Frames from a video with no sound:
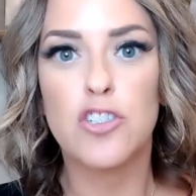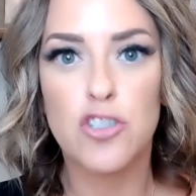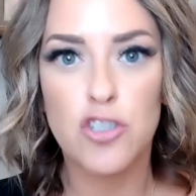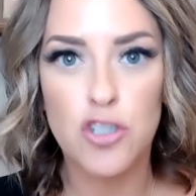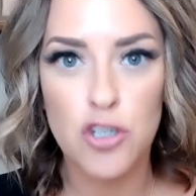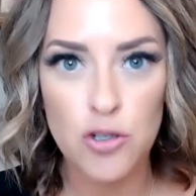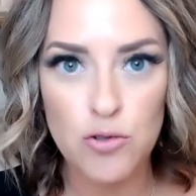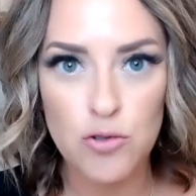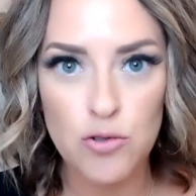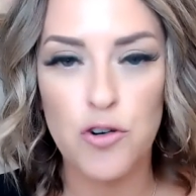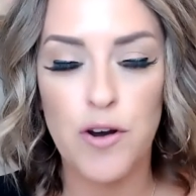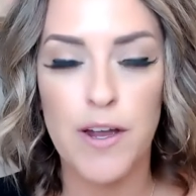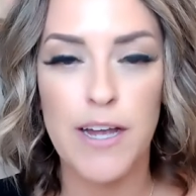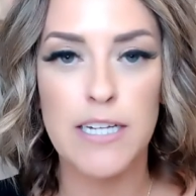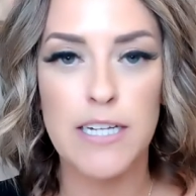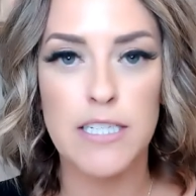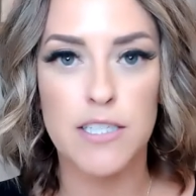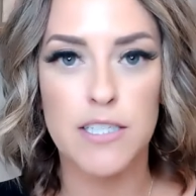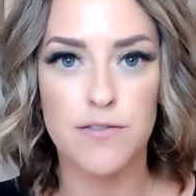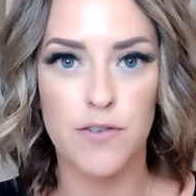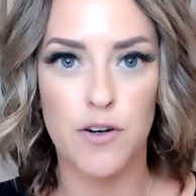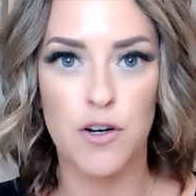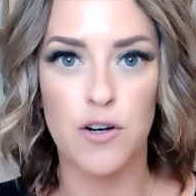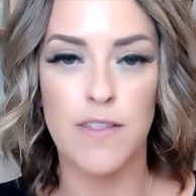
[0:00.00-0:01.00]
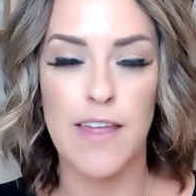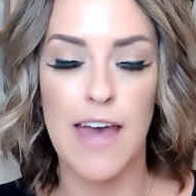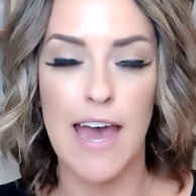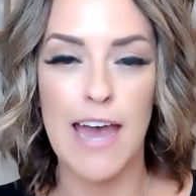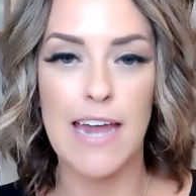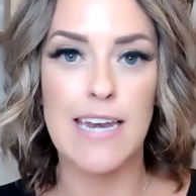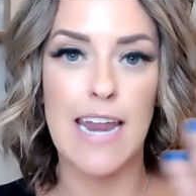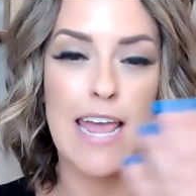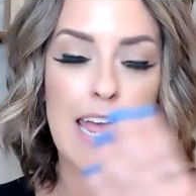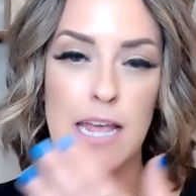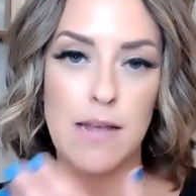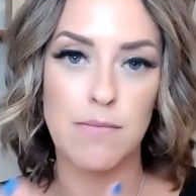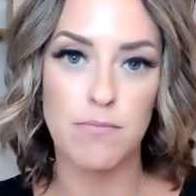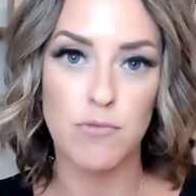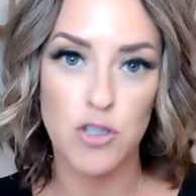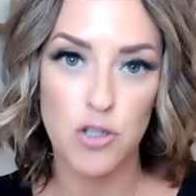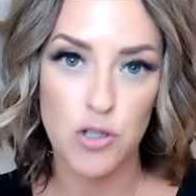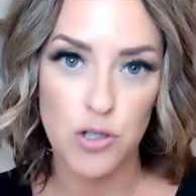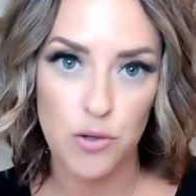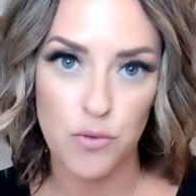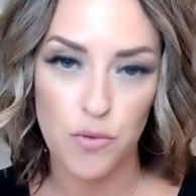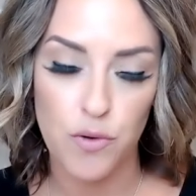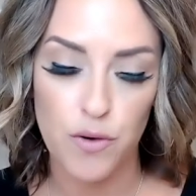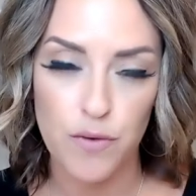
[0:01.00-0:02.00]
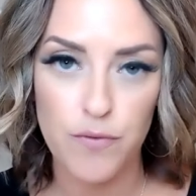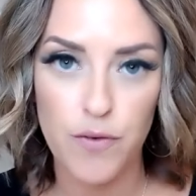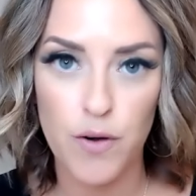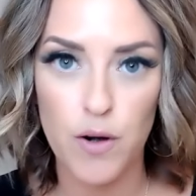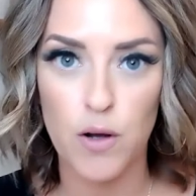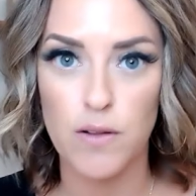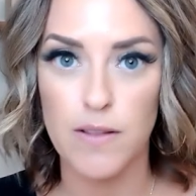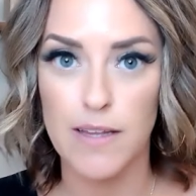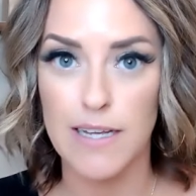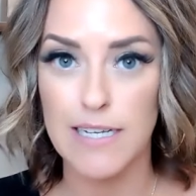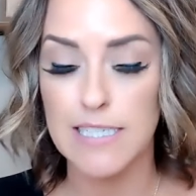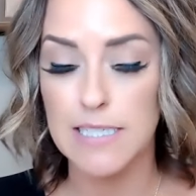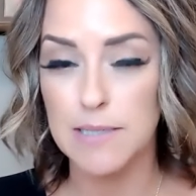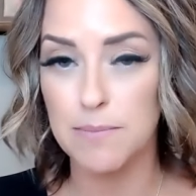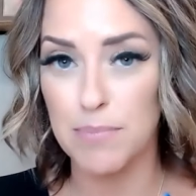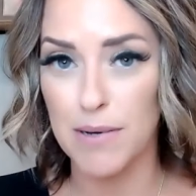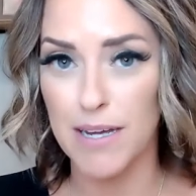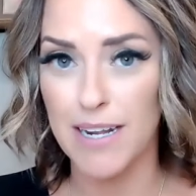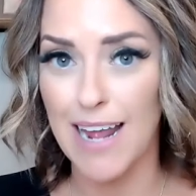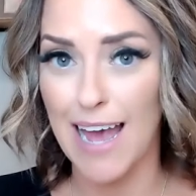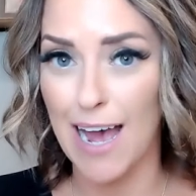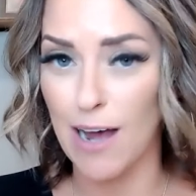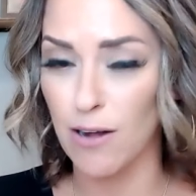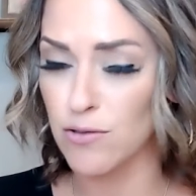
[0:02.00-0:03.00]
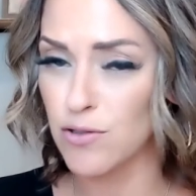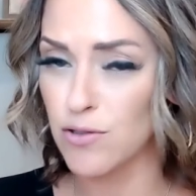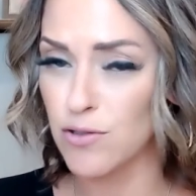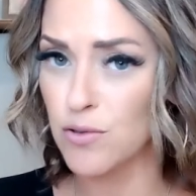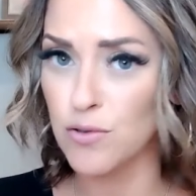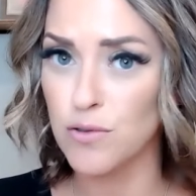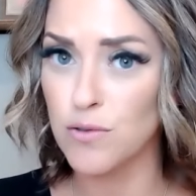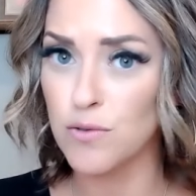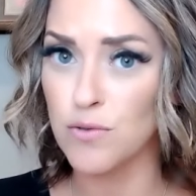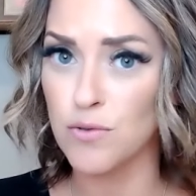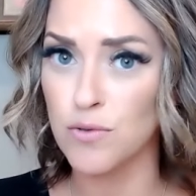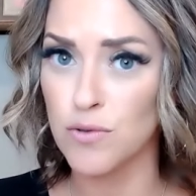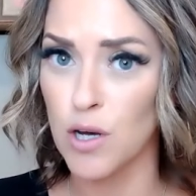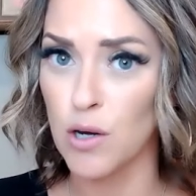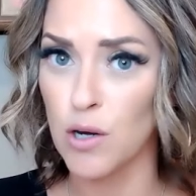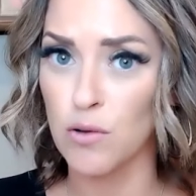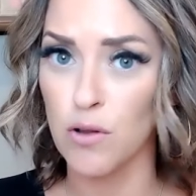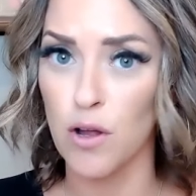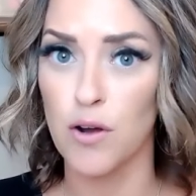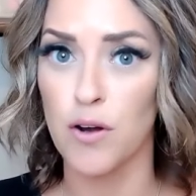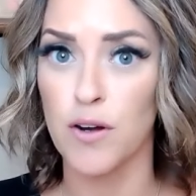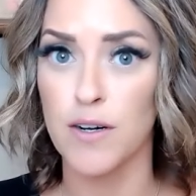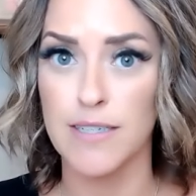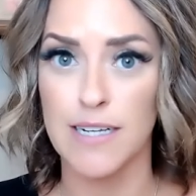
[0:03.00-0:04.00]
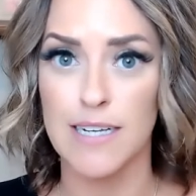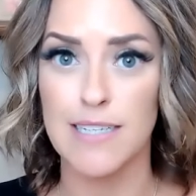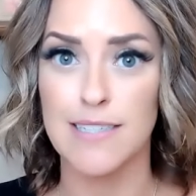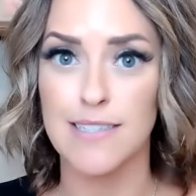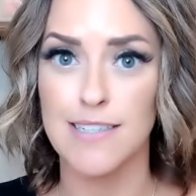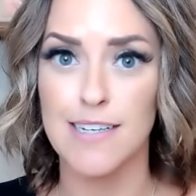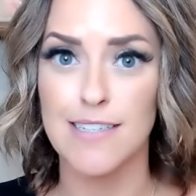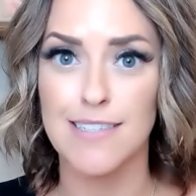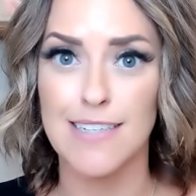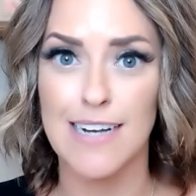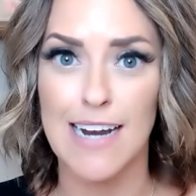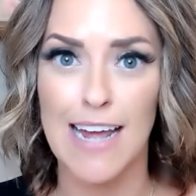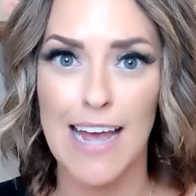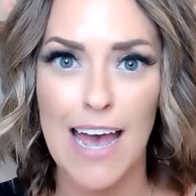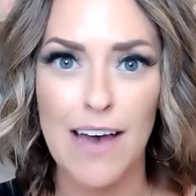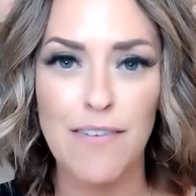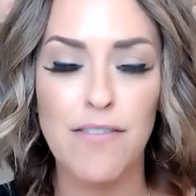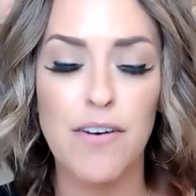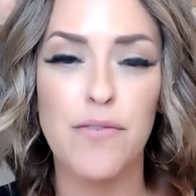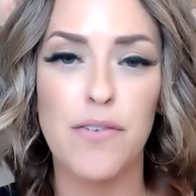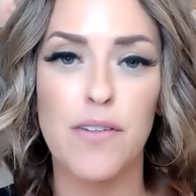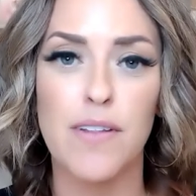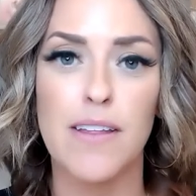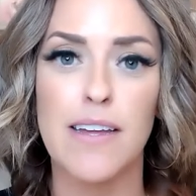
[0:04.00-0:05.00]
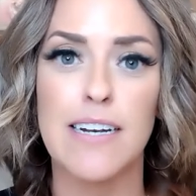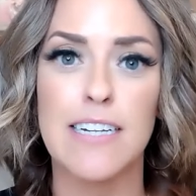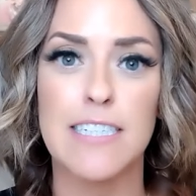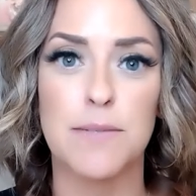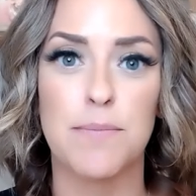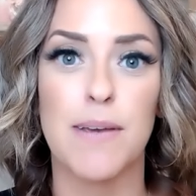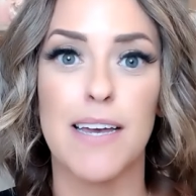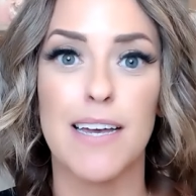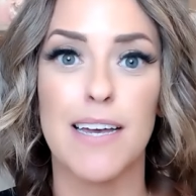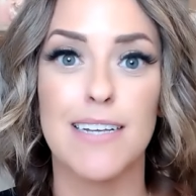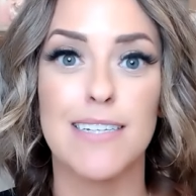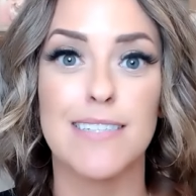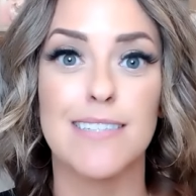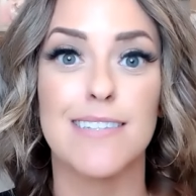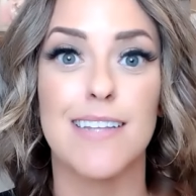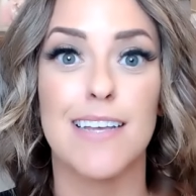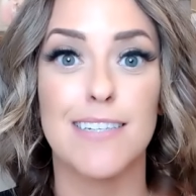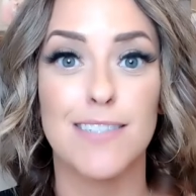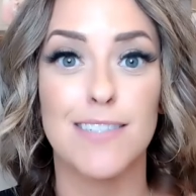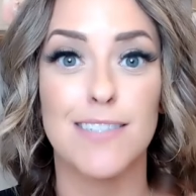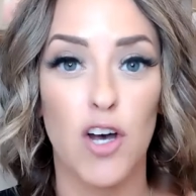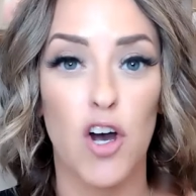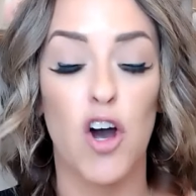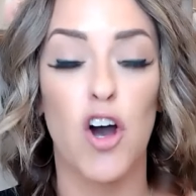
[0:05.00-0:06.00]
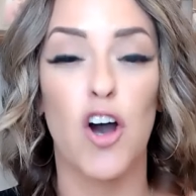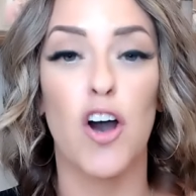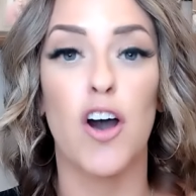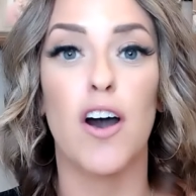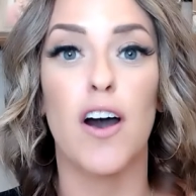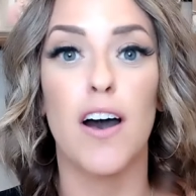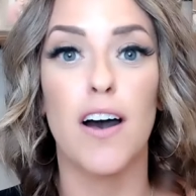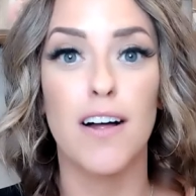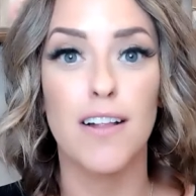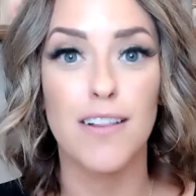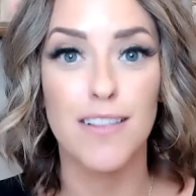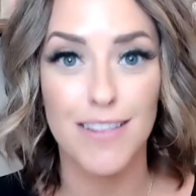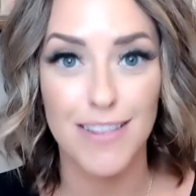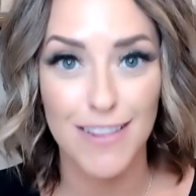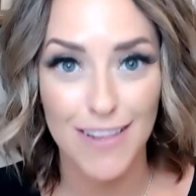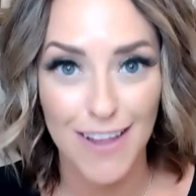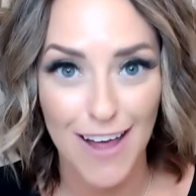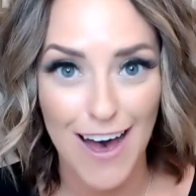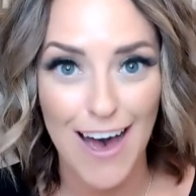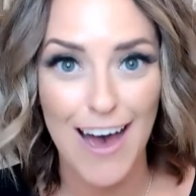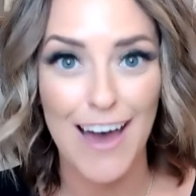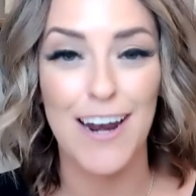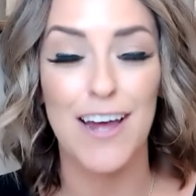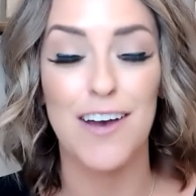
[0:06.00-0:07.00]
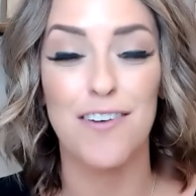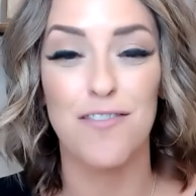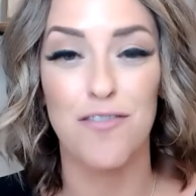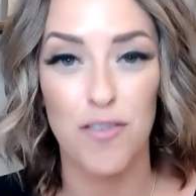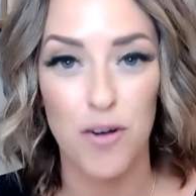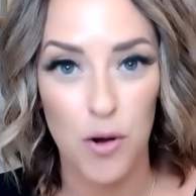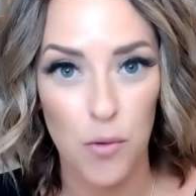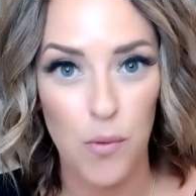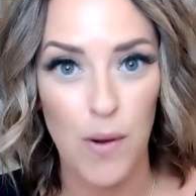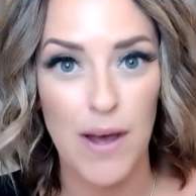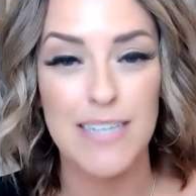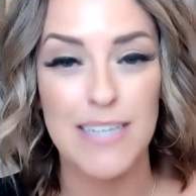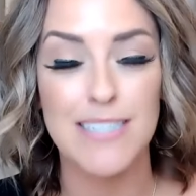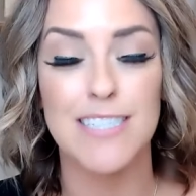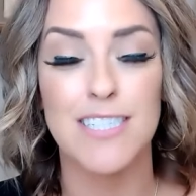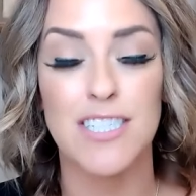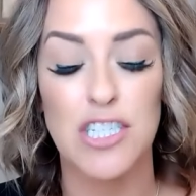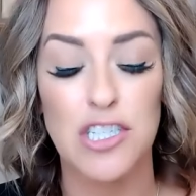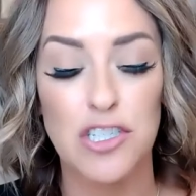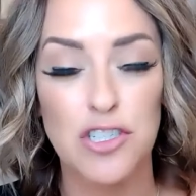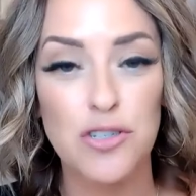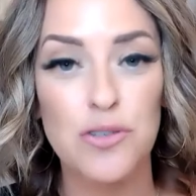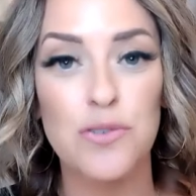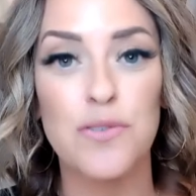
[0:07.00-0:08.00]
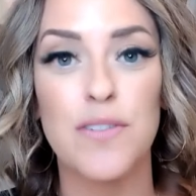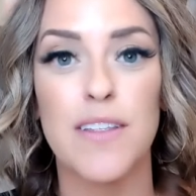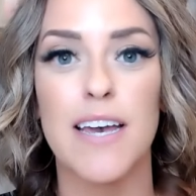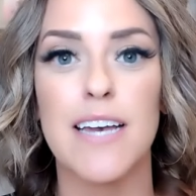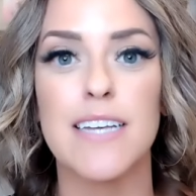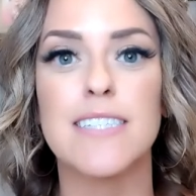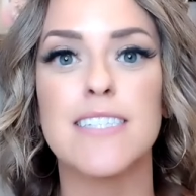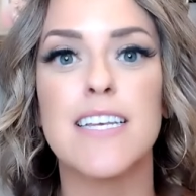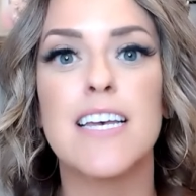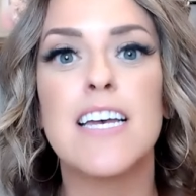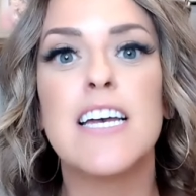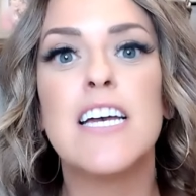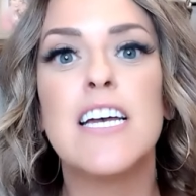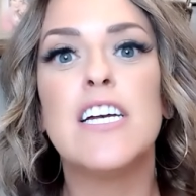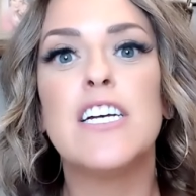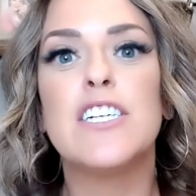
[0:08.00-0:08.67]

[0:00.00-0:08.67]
to transfer that name to your referral list. But Outschool no longer does this. And I have a feeling it's because they saw a lot of requests to do this.